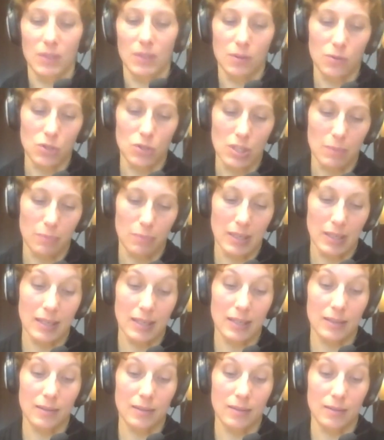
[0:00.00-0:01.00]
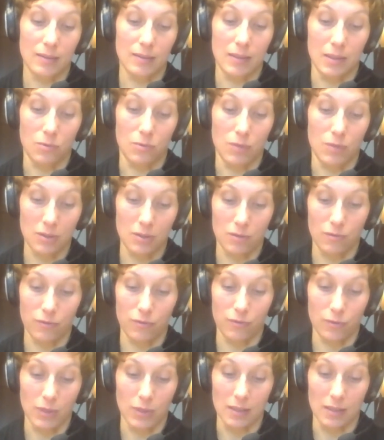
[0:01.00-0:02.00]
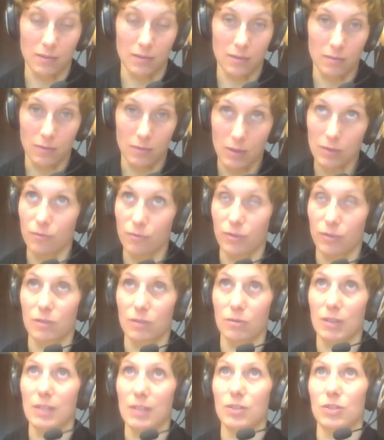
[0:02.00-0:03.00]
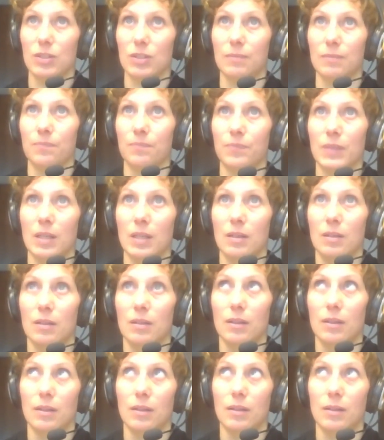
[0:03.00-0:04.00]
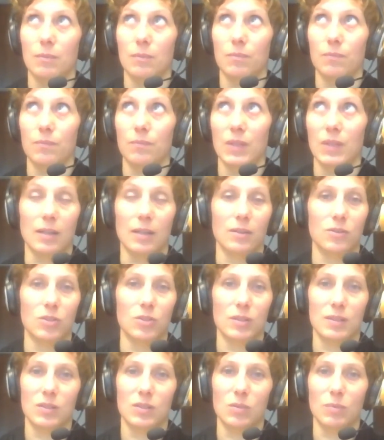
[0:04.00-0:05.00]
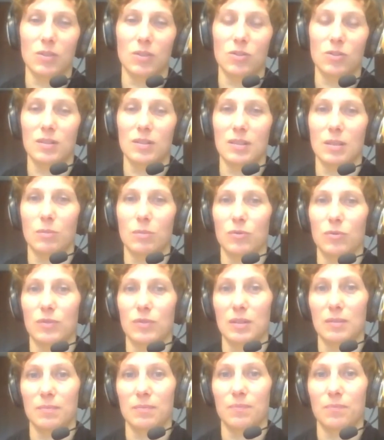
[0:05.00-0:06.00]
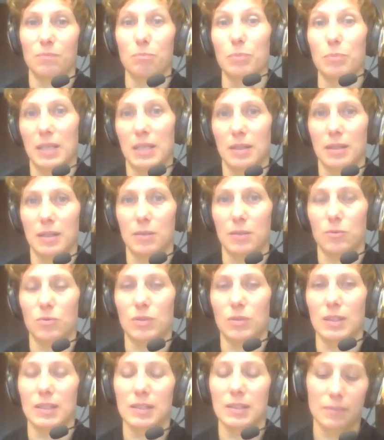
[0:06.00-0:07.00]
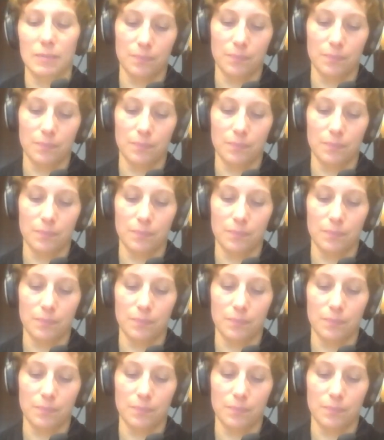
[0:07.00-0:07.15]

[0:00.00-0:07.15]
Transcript: Japan, the Russian Federation, yeah, just to mention some of the big countries.